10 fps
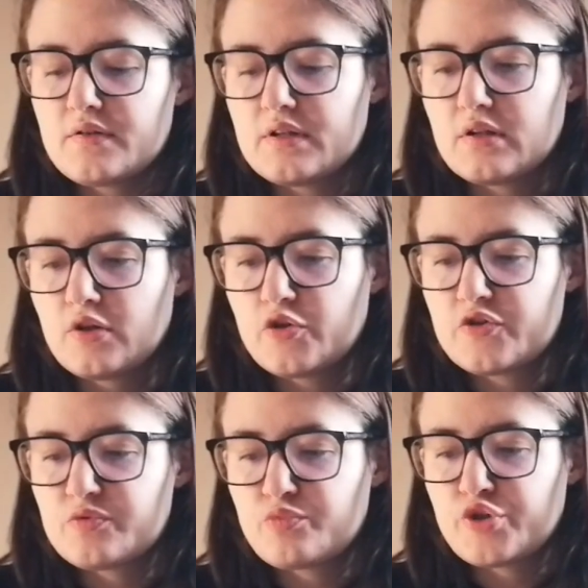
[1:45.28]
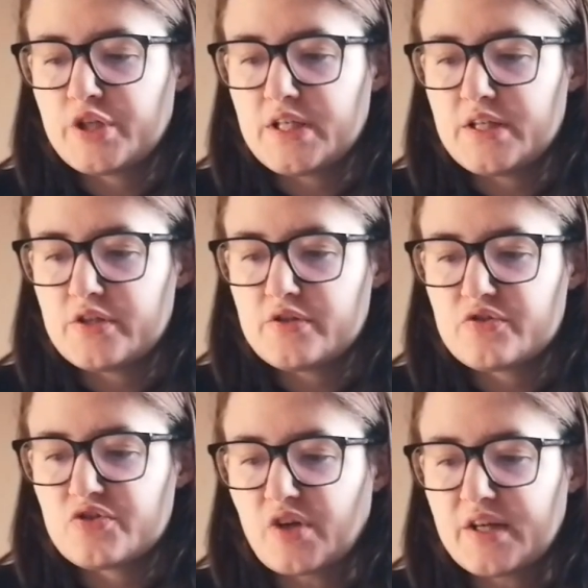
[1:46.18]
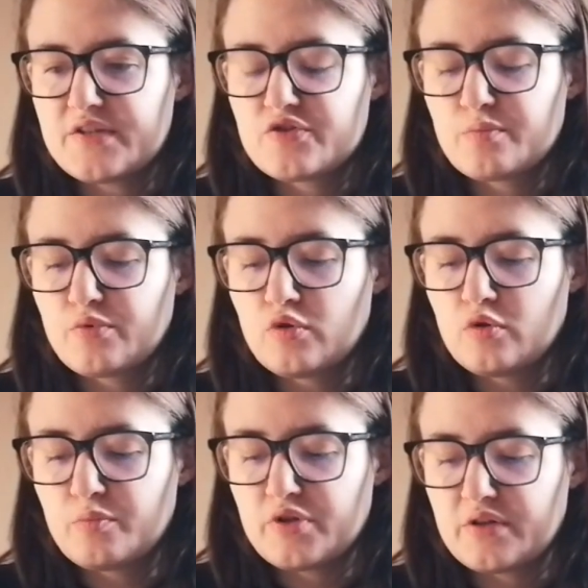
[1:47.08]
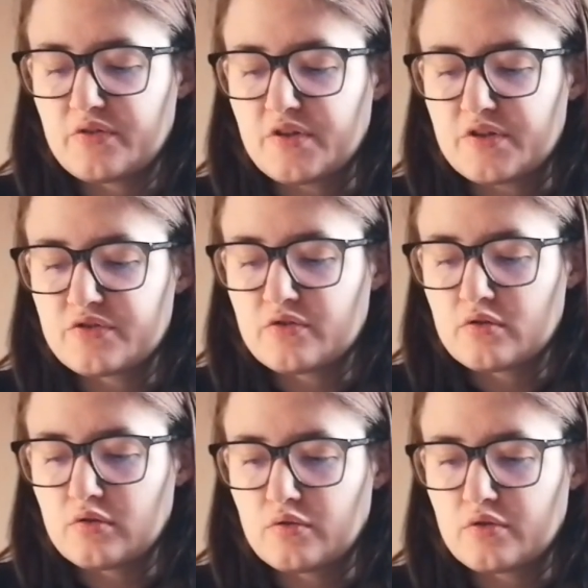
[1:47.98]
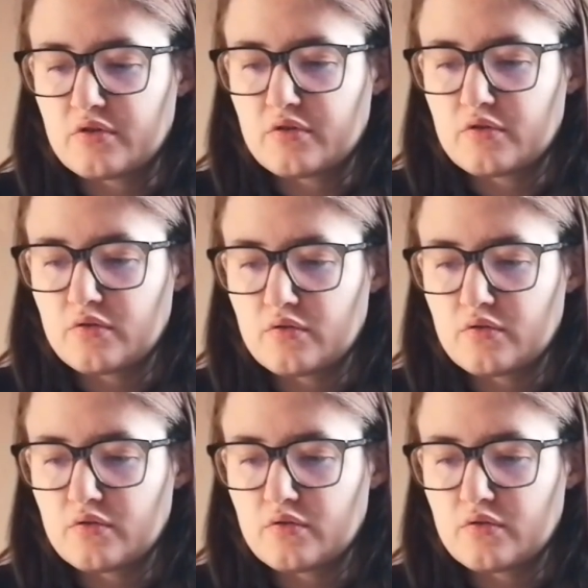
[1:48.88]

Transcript: It looks pretty sizable, but it doesn't look